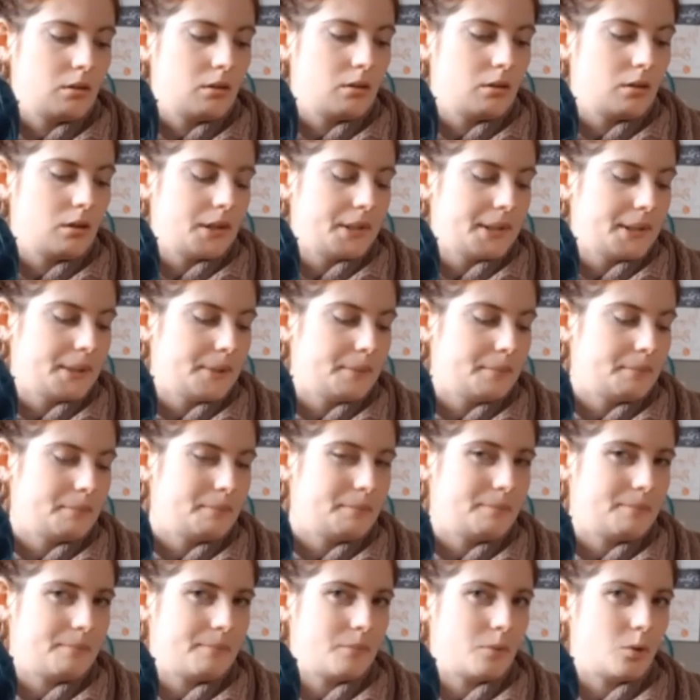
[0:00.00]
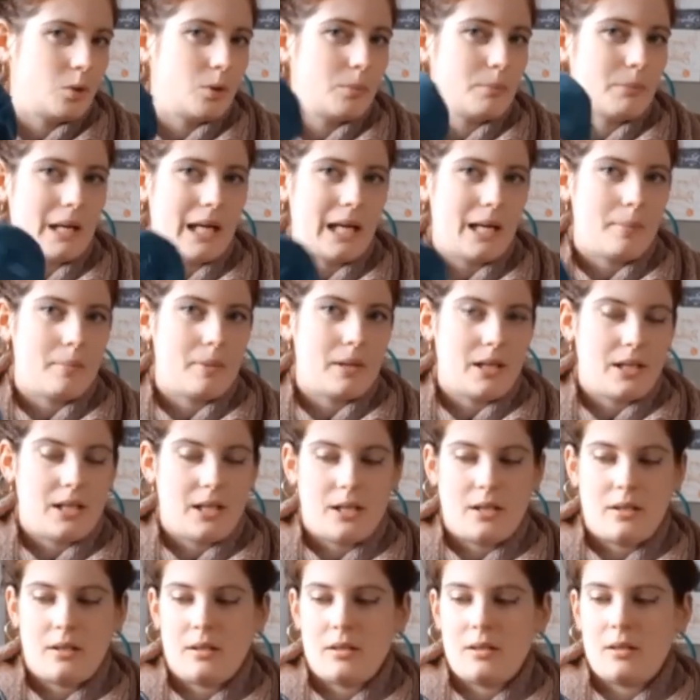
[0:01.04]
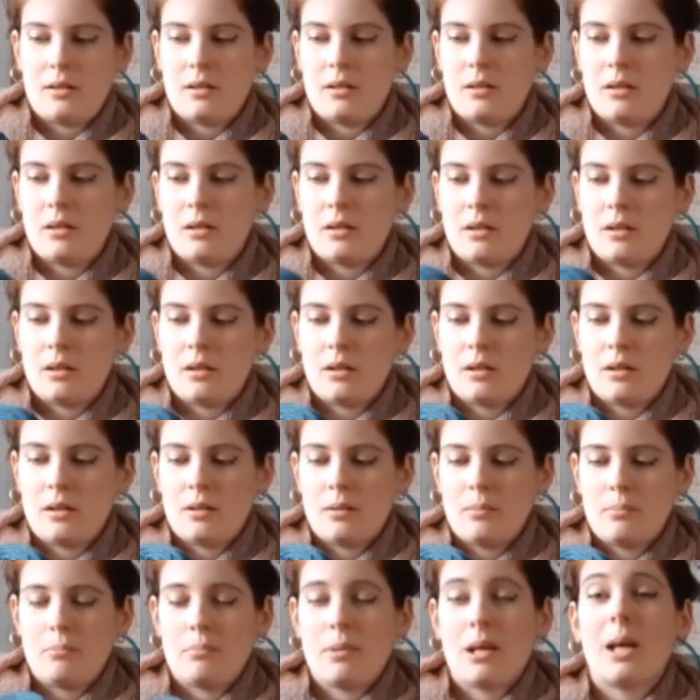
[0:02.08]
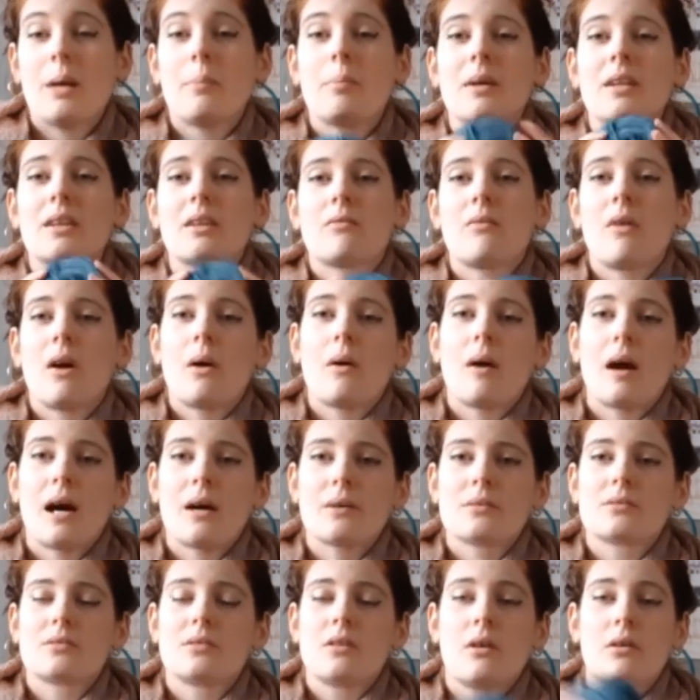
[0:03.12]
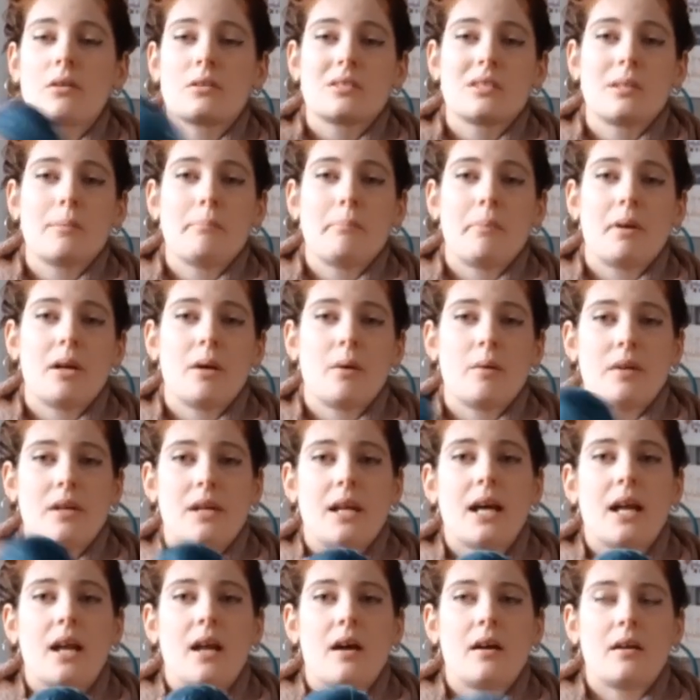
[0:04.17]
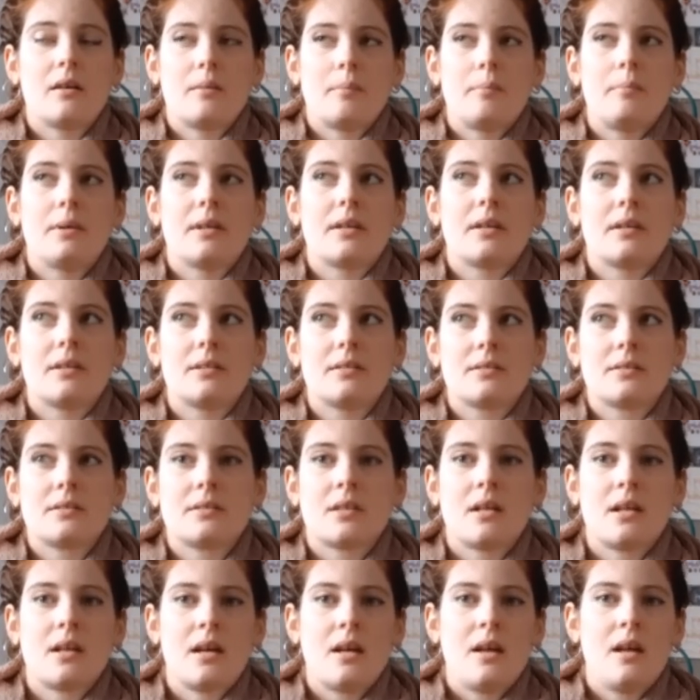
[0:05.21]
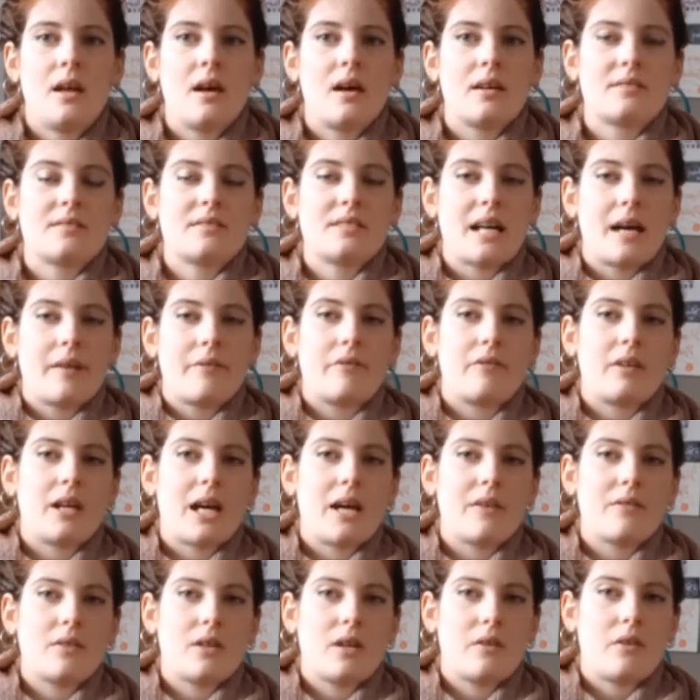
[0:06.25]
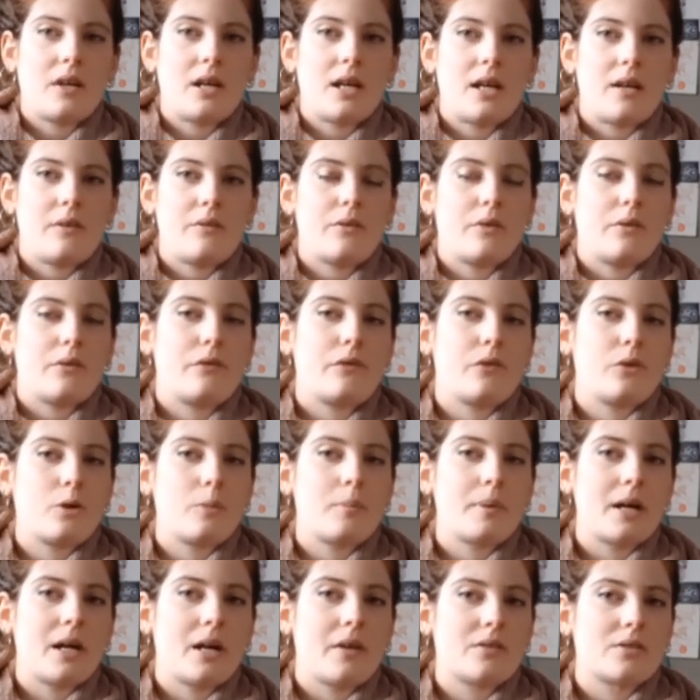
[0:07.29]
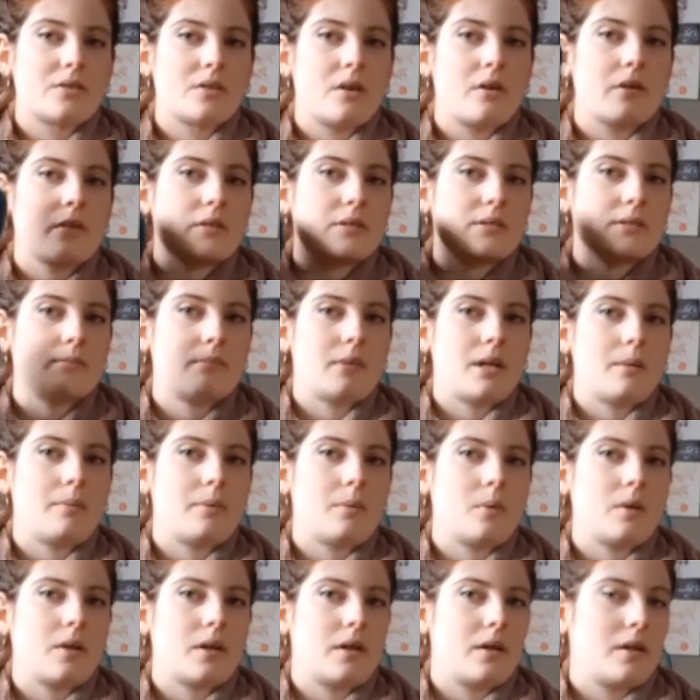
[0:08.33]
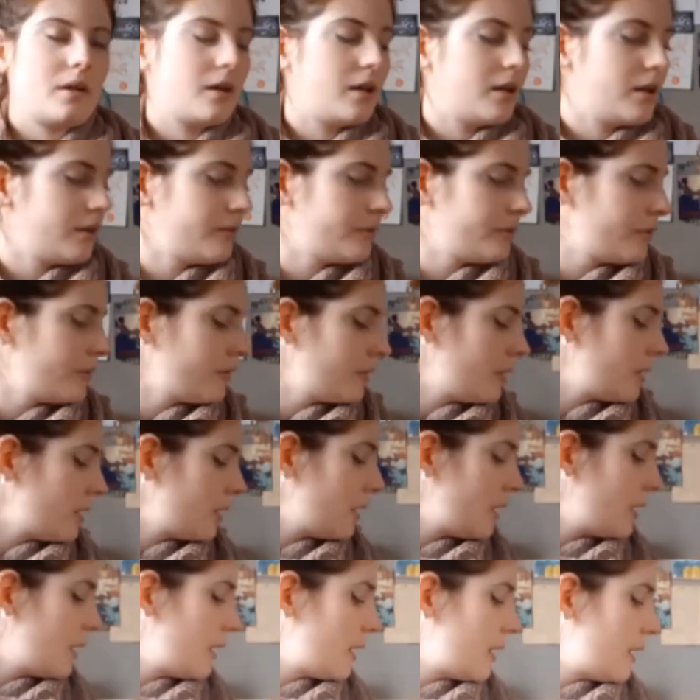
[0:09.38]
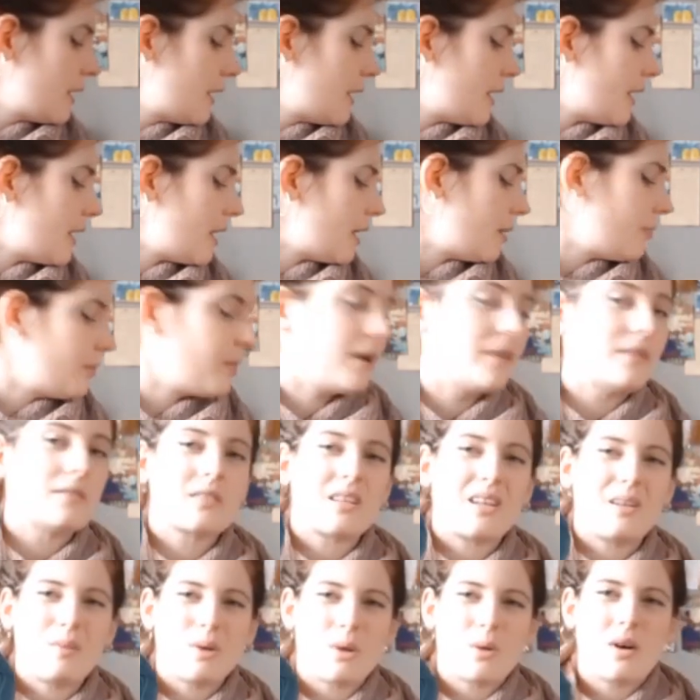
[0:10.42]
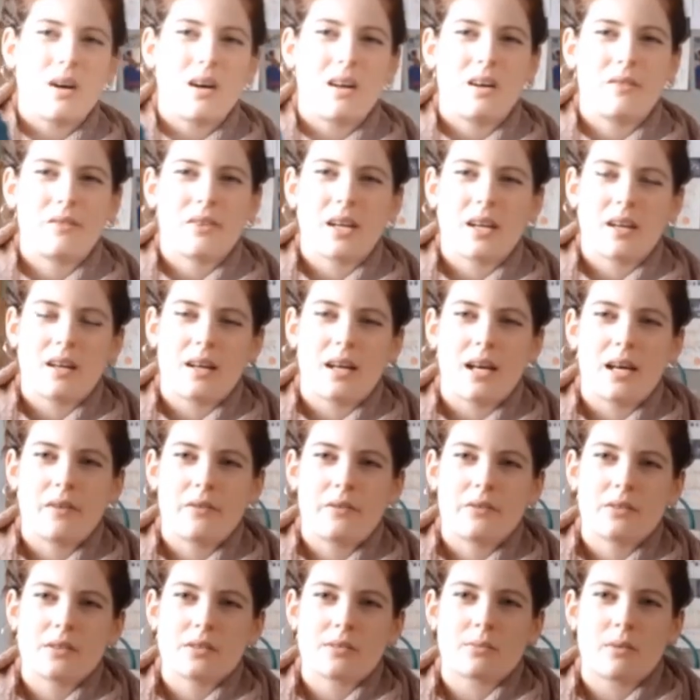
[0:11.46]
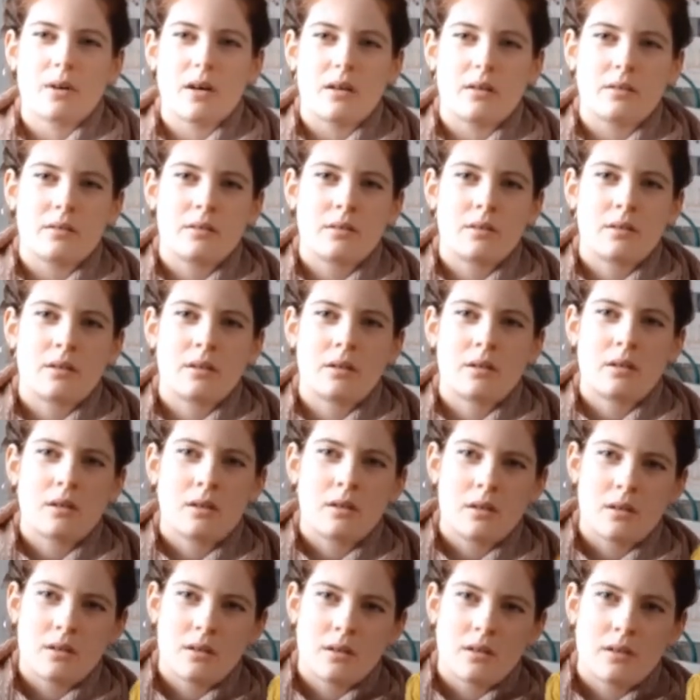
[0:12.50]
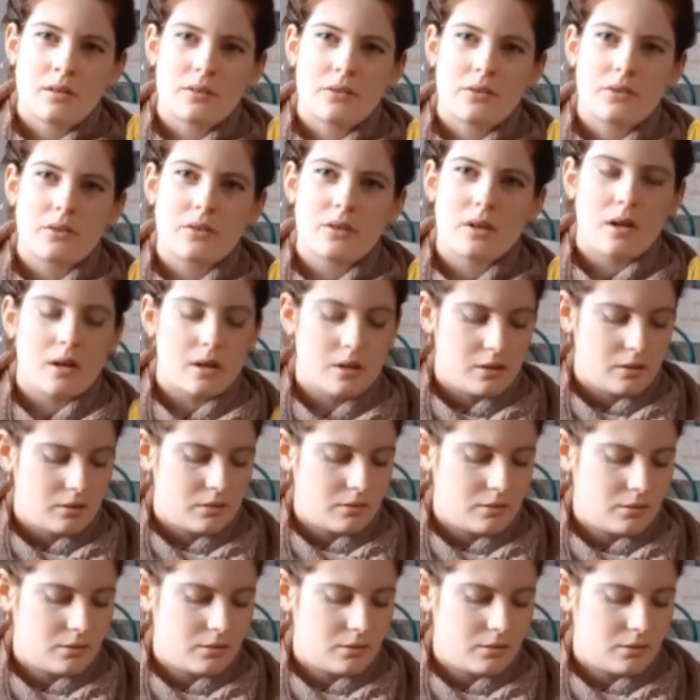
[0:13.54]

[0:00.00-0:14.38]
Or maybe the Row House socks in blue and yellow, because I definitely have enough here for a full pair of socks, maybe one and a half. And there's going to be quite a lot of yellow left as well. So